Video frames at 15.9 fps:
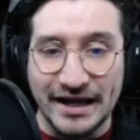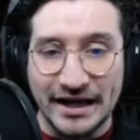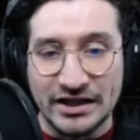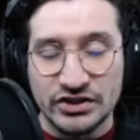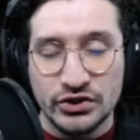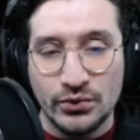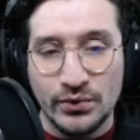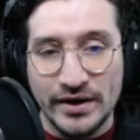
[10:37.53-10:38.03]

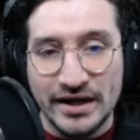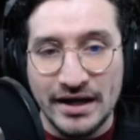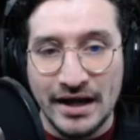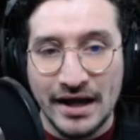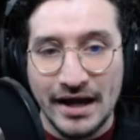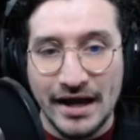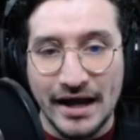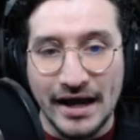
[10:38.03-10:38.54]
into it
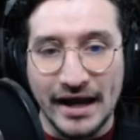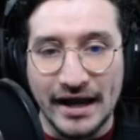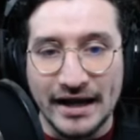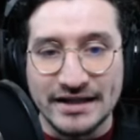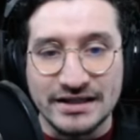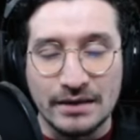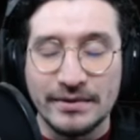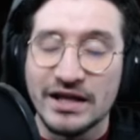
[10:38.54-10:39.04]

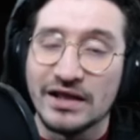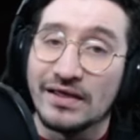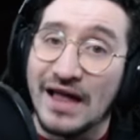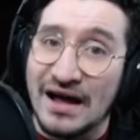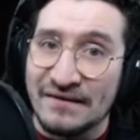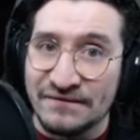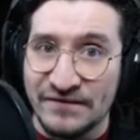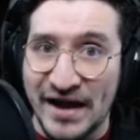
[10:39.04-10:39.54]
is going to be a
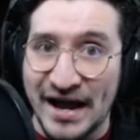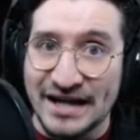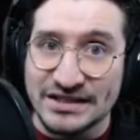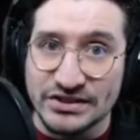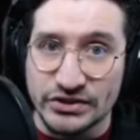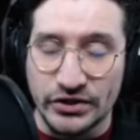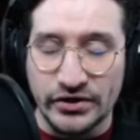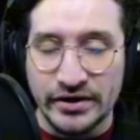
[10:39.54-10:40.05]
lot
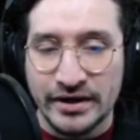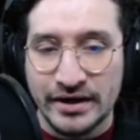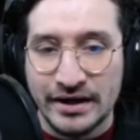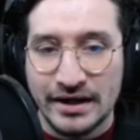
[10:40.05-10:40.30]
faster.